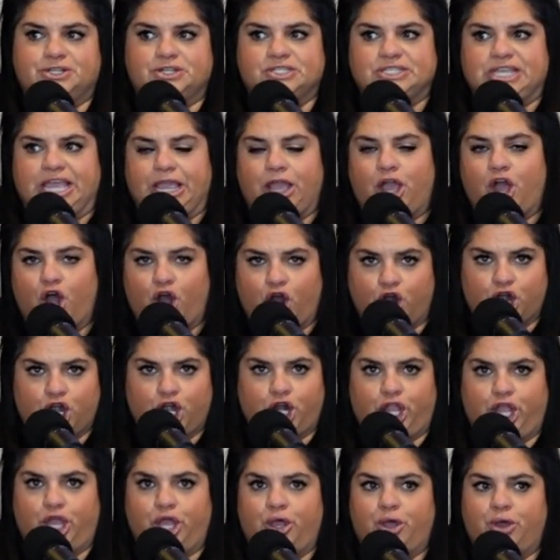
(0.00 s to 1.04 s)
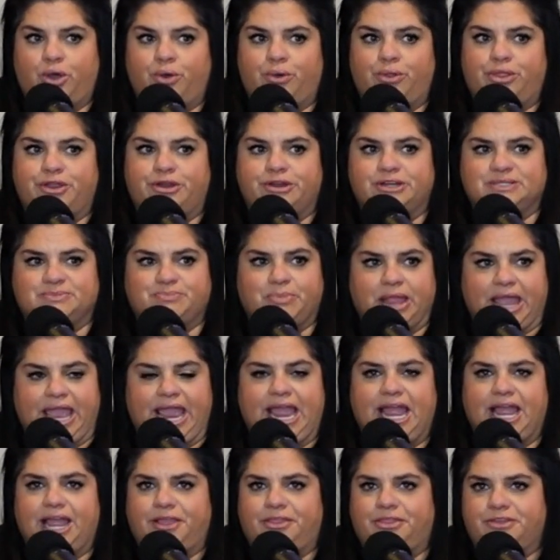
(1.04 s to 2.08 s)
There's like cargo, there's
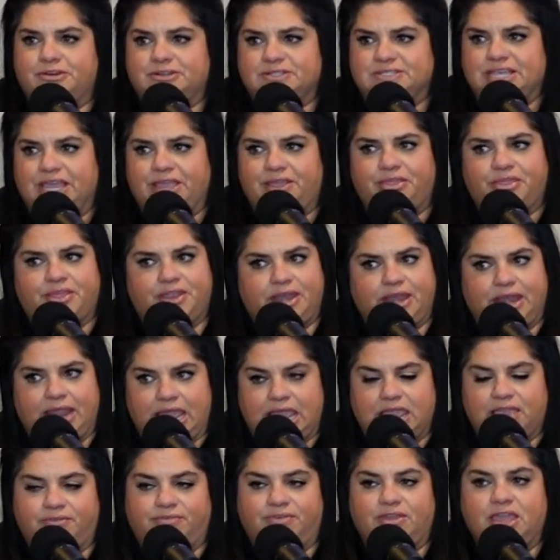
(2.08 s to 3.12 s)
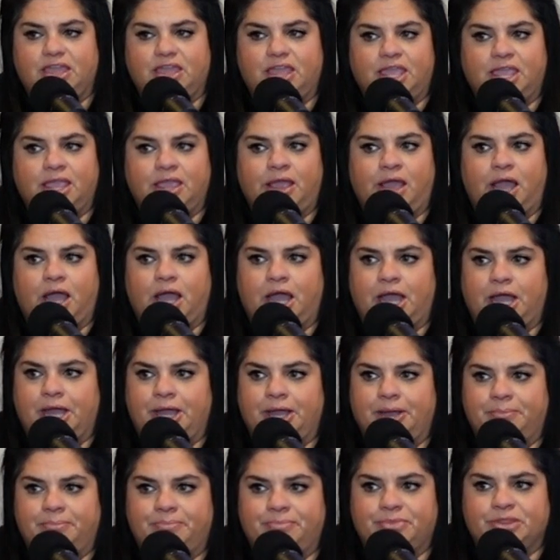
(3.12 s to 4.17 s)
black, there's like the navy,
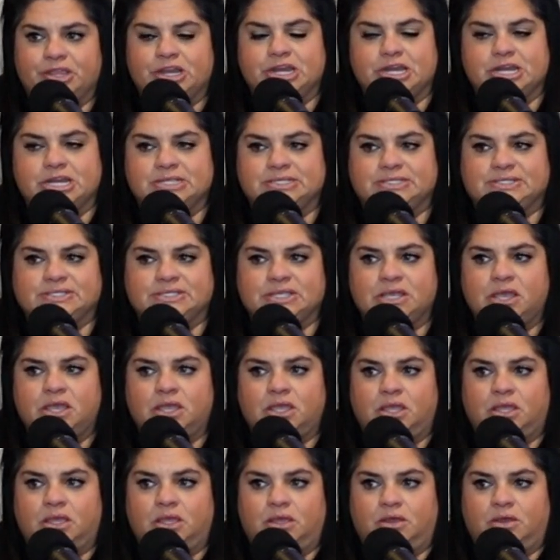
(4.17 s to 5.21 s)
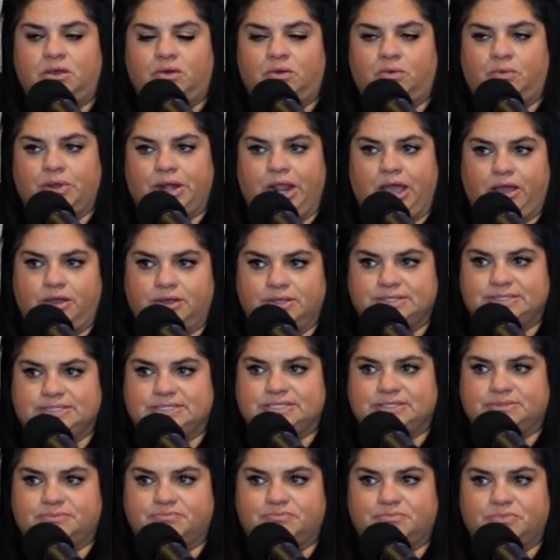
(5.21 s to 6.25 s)
there's, what
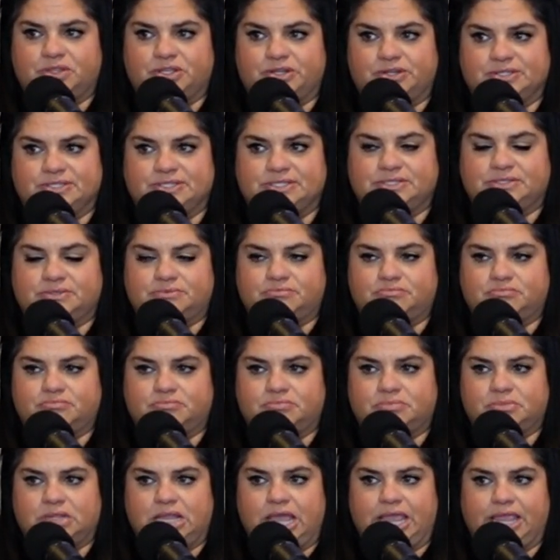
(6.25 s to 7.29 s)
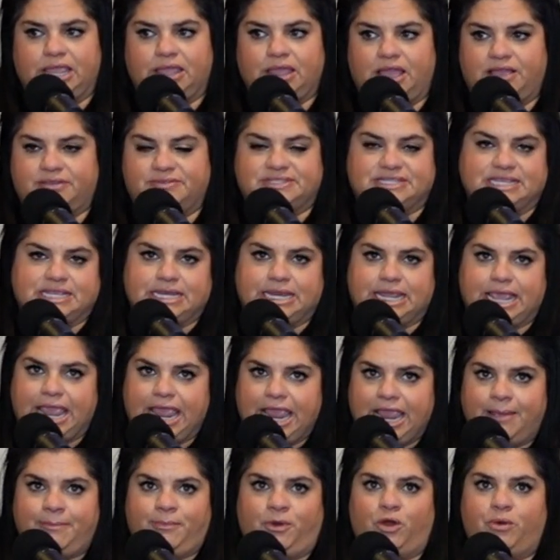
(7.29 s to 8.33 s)
else? There's like, I've seen
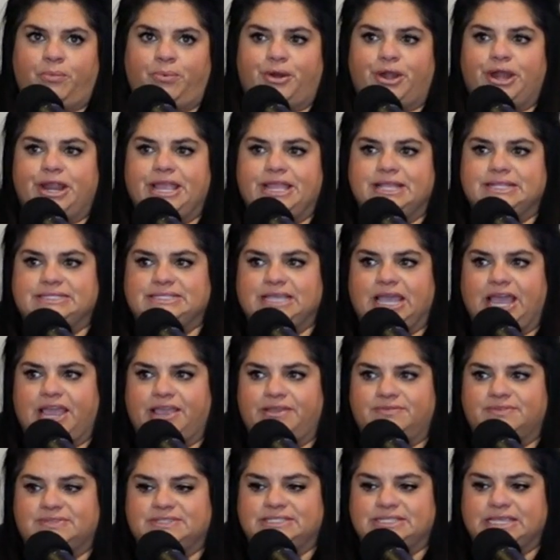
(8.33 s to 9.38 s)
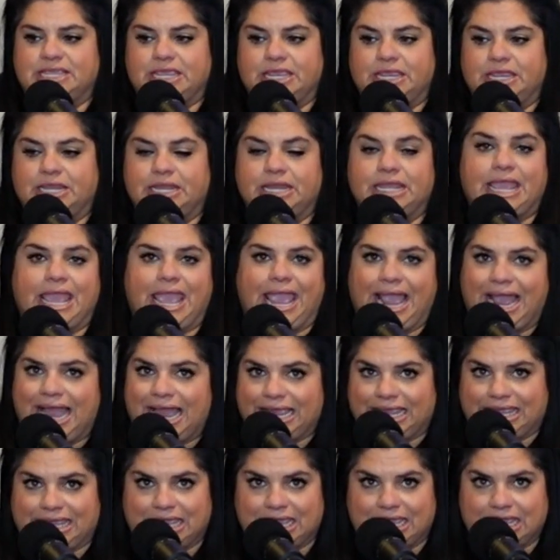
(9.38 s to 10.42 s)
camel prints, I've seen
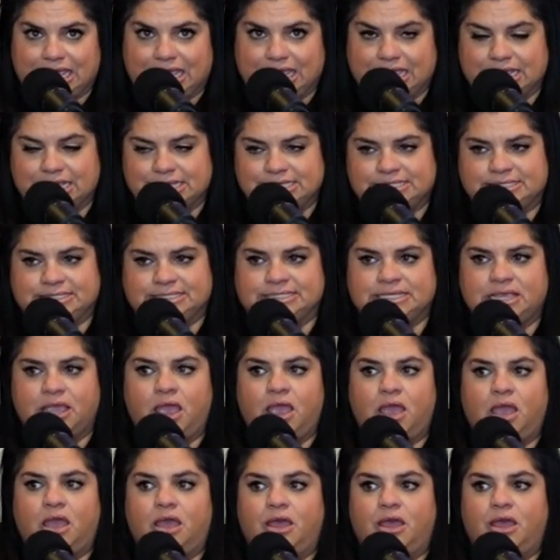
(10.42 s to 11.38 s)
khakis.